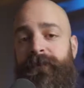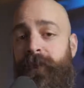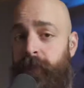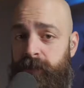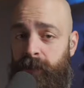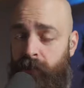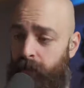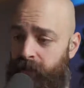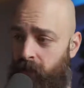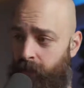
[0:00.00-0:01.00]
first,
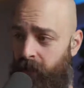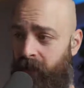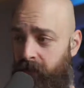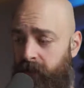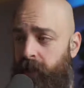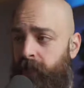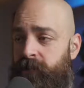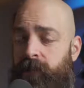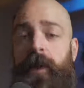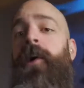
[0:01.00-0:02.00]
before you talk about anything
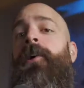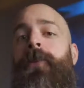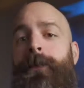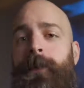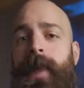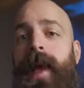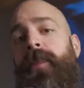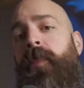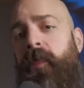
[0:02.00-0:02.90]
else, CryptoCat,